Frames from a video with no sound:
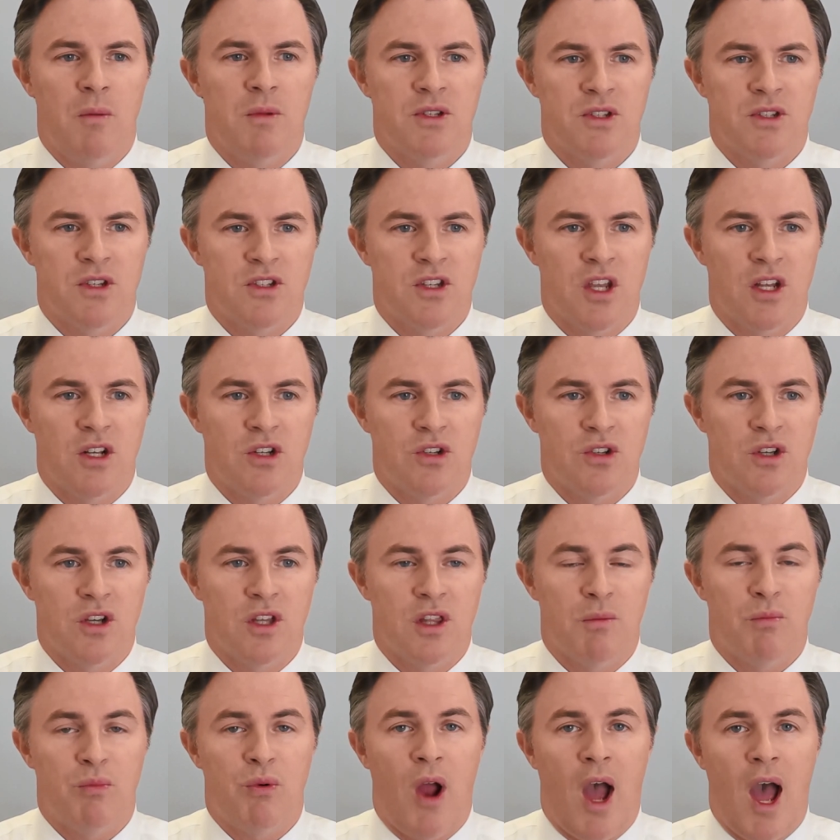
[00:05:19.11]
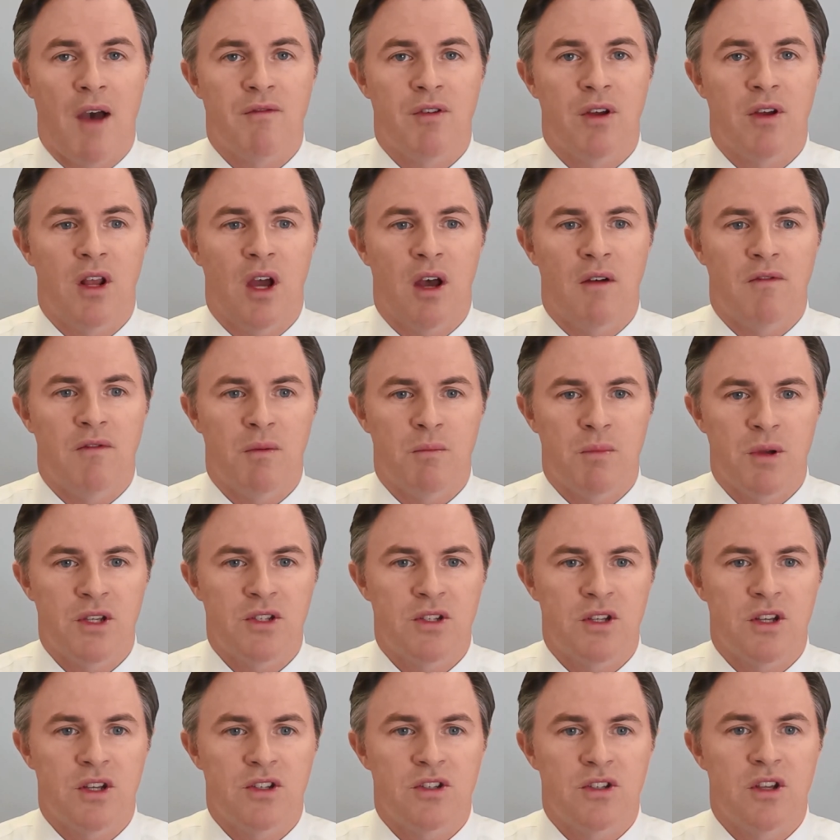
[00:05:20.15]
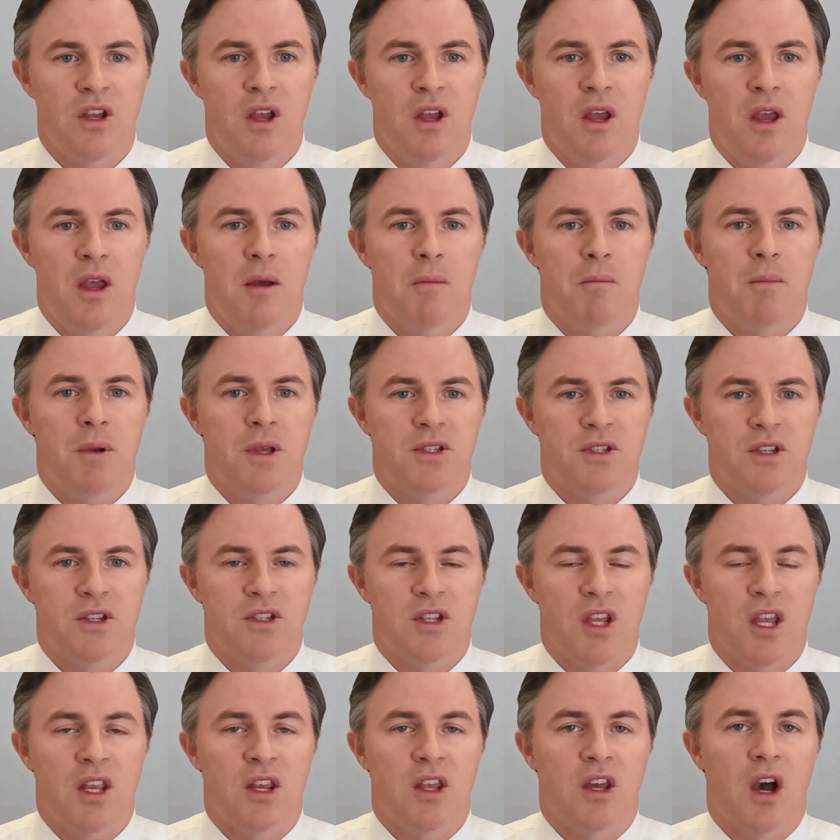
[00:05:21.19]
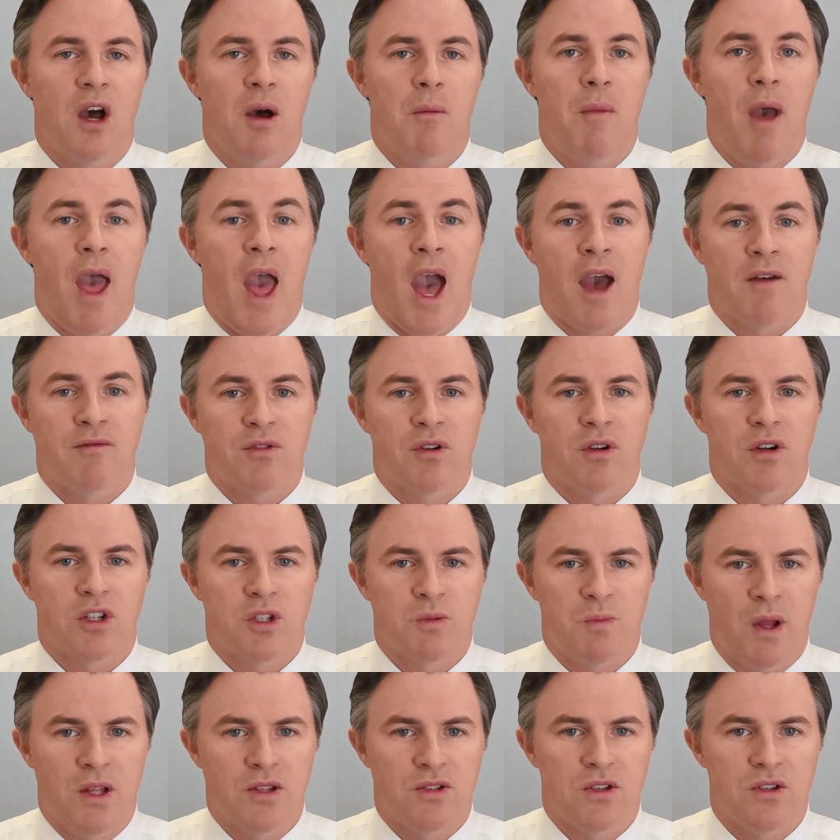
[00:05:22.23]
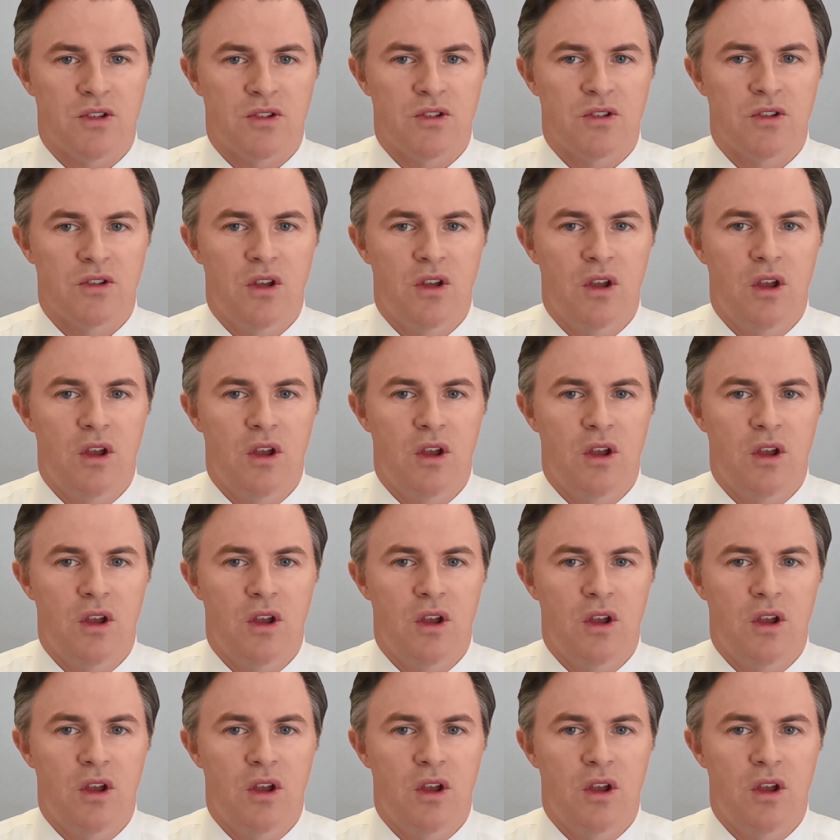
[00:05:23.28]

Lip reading: is essentially the profit of the business income after expenses.